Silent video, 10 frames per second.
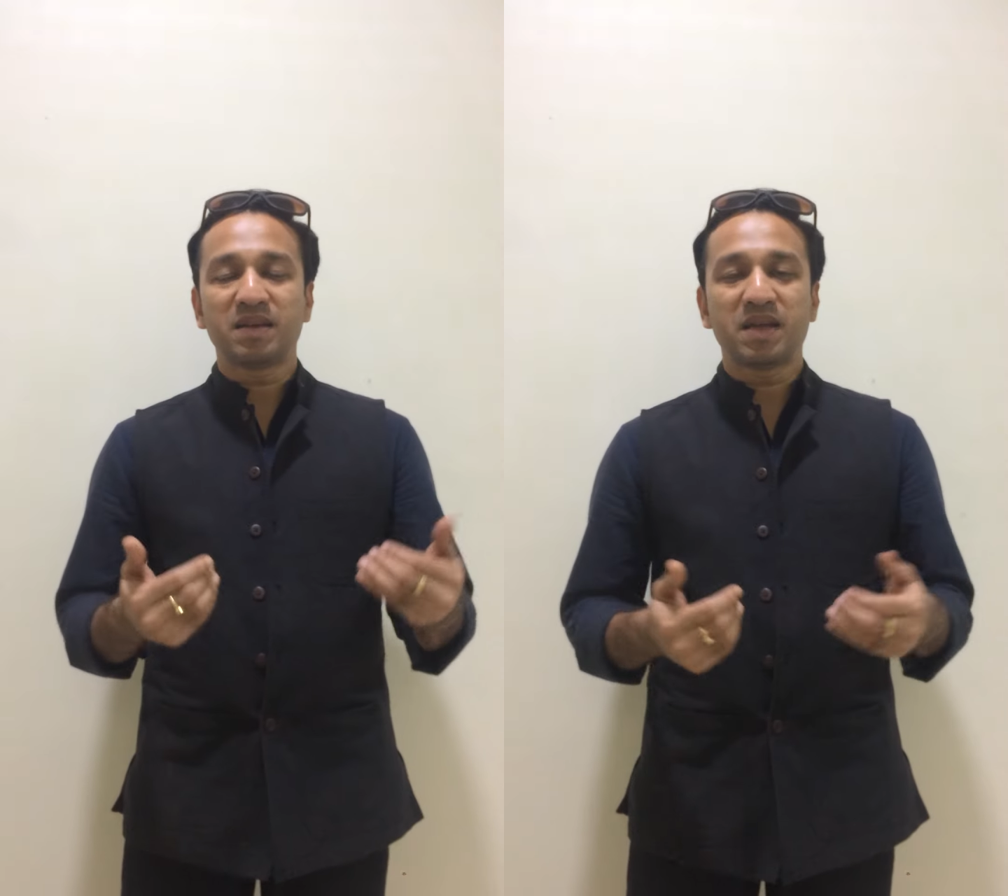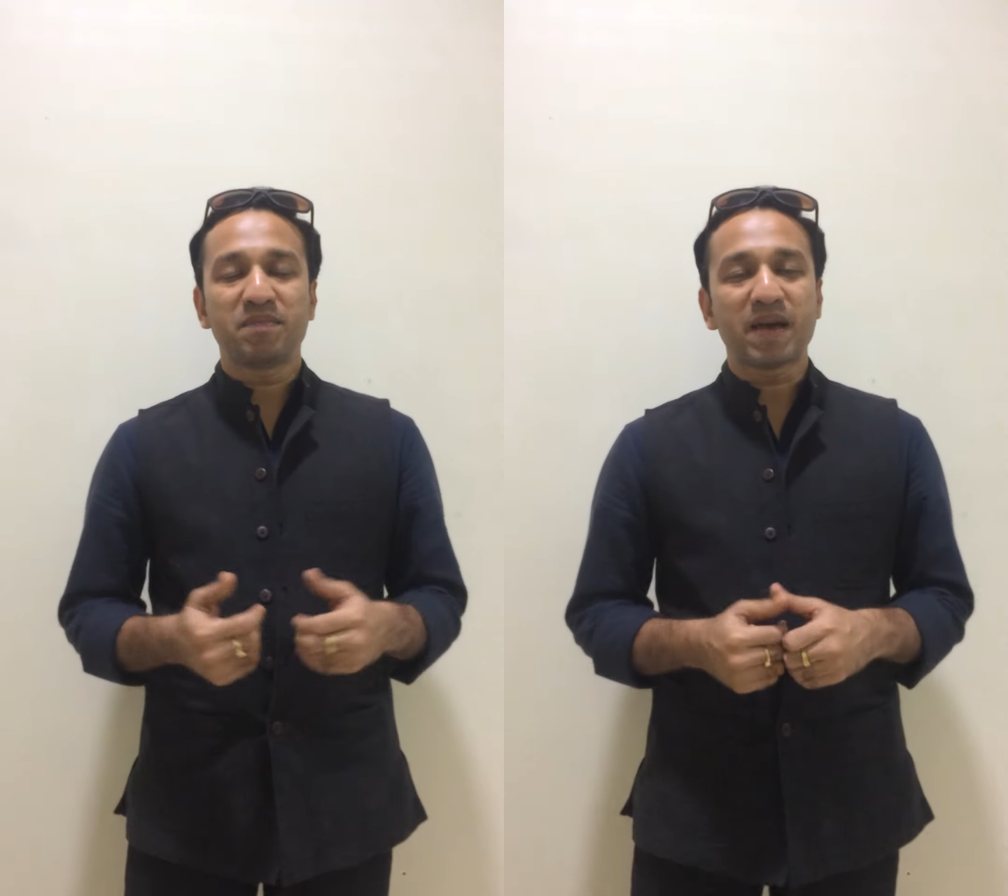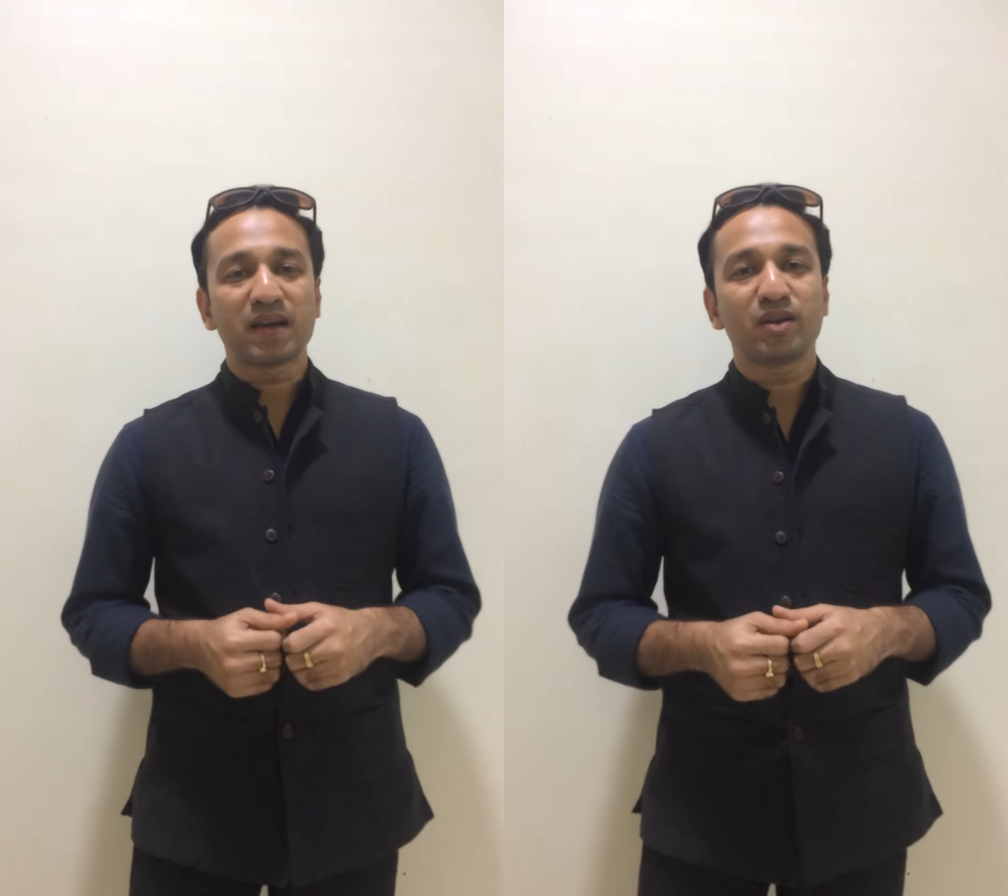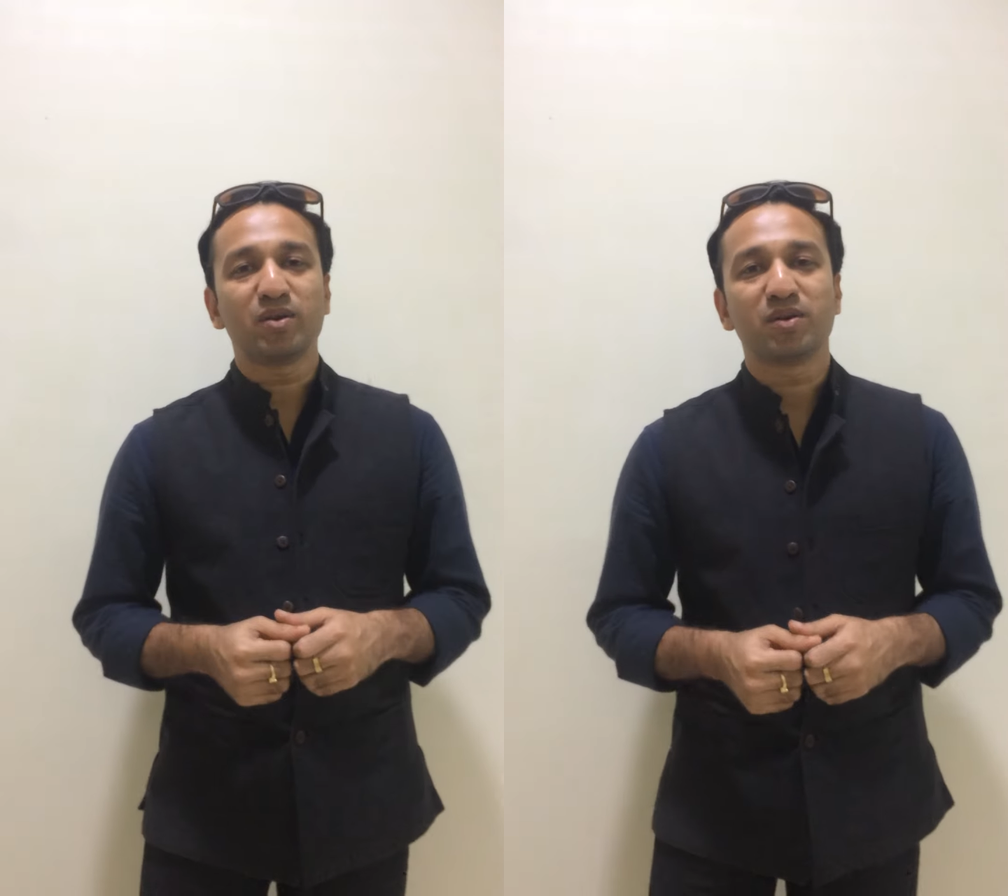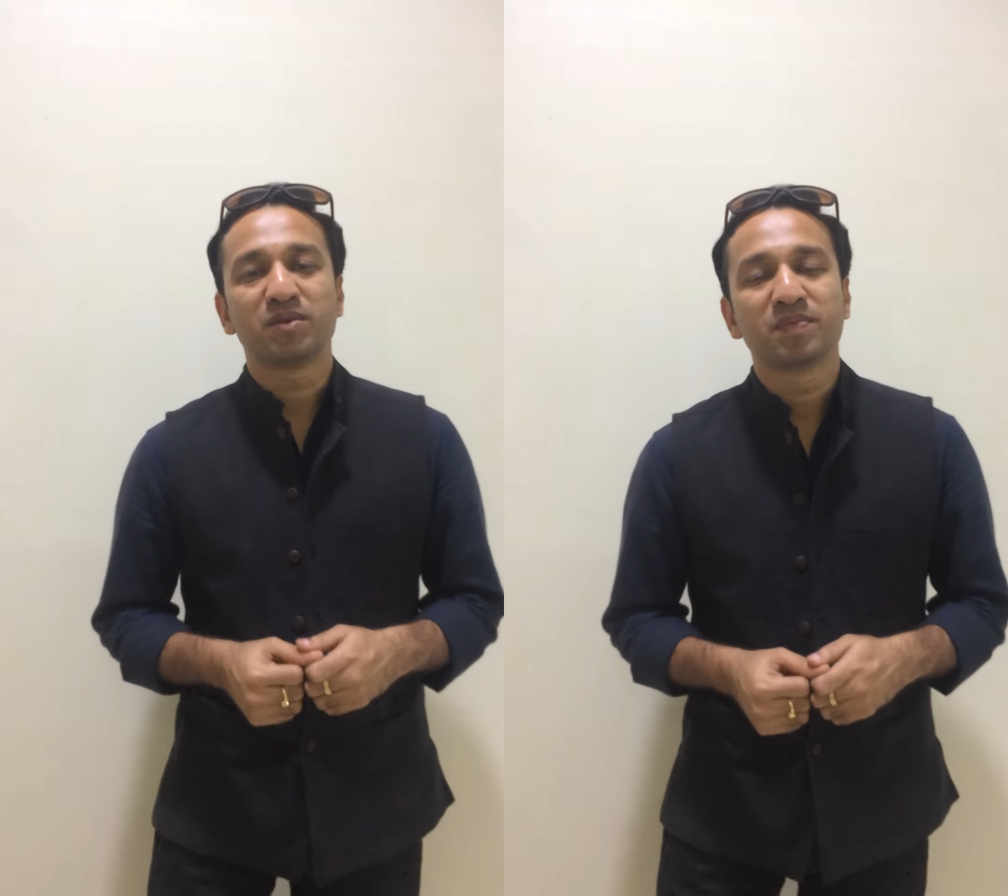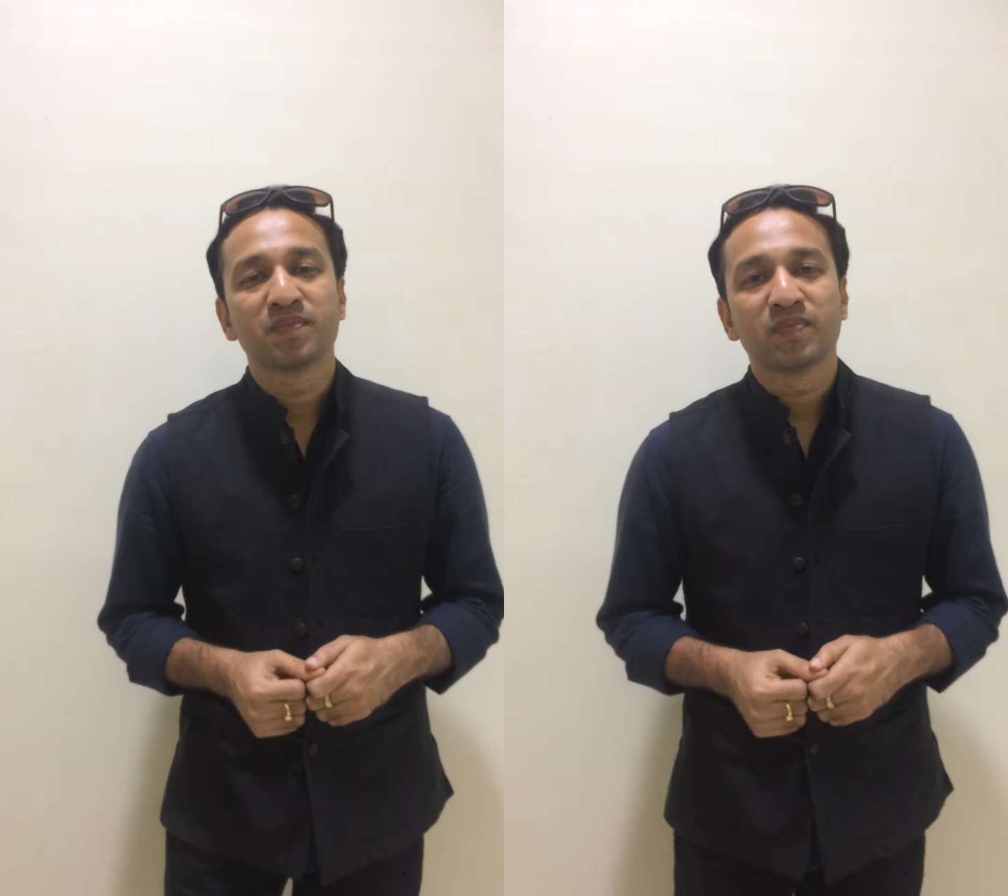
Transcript: in Bangalore,